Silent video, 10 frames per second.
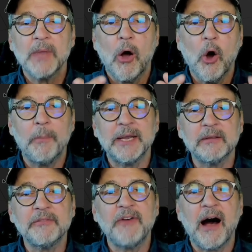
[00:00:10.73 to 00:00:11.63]
opening the
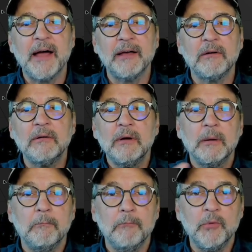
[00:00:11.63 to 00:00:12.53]
file,
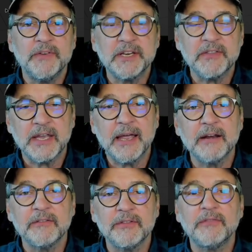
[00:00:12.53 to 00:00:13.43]
moving to the
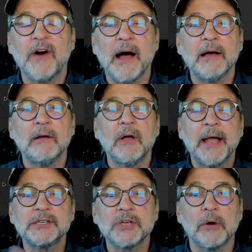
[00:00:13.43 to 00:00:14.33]
end of the file,
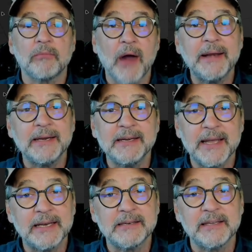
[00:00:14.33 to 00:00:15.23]
and start writing
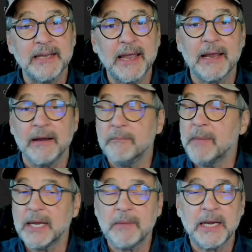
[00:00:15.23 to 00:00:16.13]
data to the end.
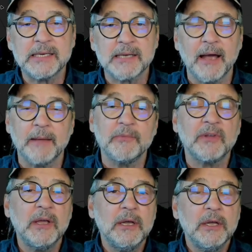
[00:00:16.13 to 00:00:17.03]
Many times
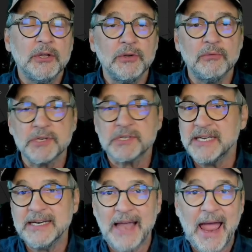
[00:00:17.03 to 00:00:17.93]
you just
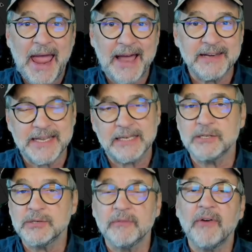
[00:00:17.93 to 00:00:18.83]
need to add data
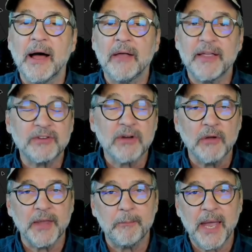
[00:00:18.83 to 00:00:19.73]
to a file, and that's
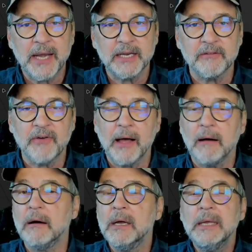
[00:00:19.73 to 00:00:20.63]
called appending a file.
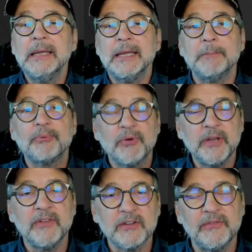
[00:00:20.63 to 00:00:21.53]
In
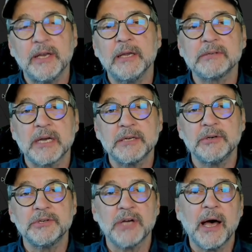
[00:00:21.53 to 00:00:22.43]
previous videos, I
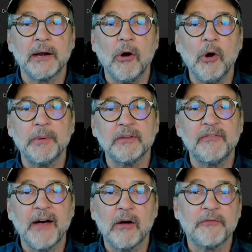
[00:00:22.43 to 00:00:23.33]
showed you how to open the
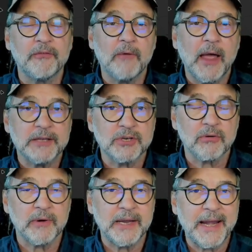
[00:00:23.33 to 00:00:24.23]
file as
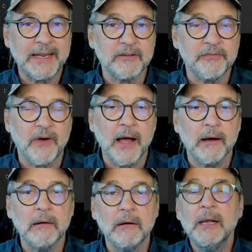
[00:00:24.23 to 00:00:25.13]
creating the
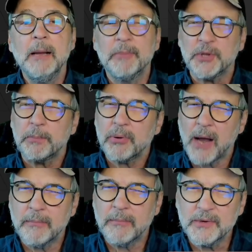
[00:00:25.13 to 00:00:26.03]
file, but the
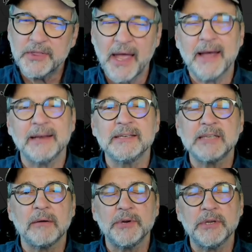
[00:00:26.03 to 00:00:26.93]
problem with that is
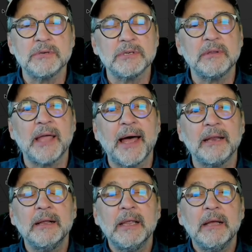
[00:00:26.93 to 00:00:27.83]
that when you do that,
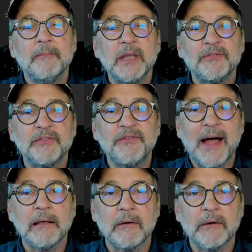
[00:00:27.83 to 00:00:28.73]
if the
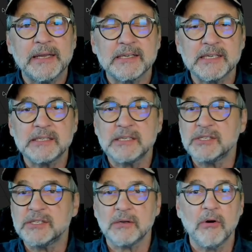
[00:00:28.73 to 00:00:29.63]
file already exists, it's
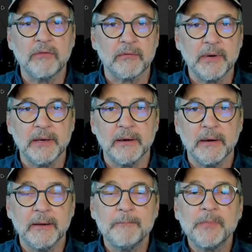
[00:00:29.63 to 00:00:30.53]
just overwritten.
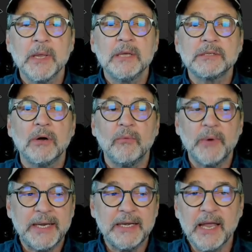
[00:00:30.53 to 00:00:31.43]
So we
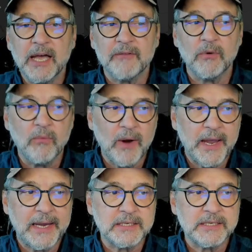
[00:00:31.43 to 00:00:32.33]
need to have a
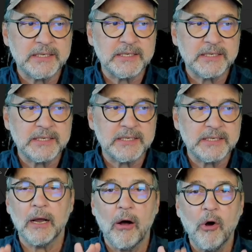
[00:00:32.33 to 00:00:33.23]
way to
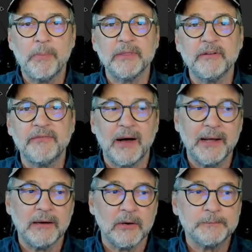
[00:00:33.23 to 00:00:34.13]
actually open the
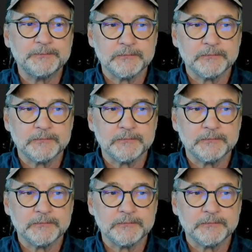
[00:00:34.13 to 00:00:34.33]
file,